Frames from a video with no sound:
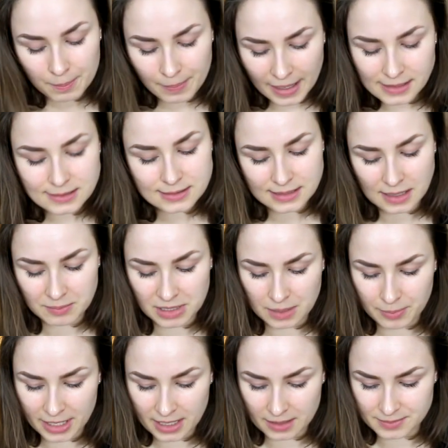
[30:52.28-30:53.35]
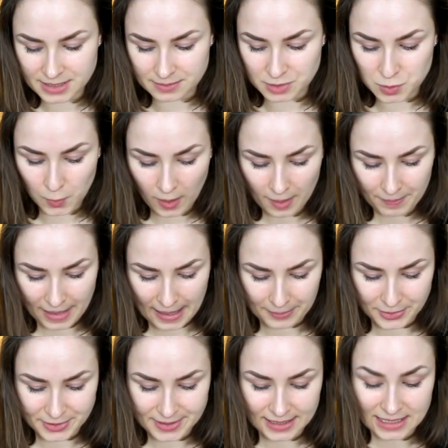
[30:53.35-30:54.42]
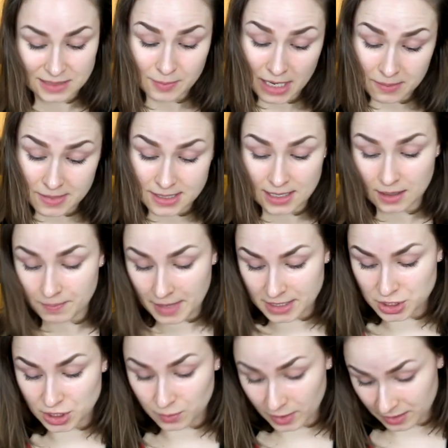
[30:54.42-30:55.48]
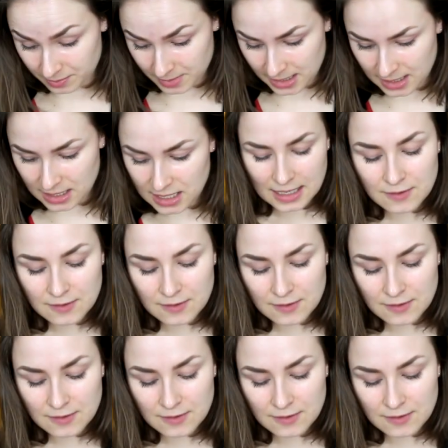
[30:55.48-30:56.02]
Ben sent me to pick him some swamp apples, and he's made me take Menchie with me.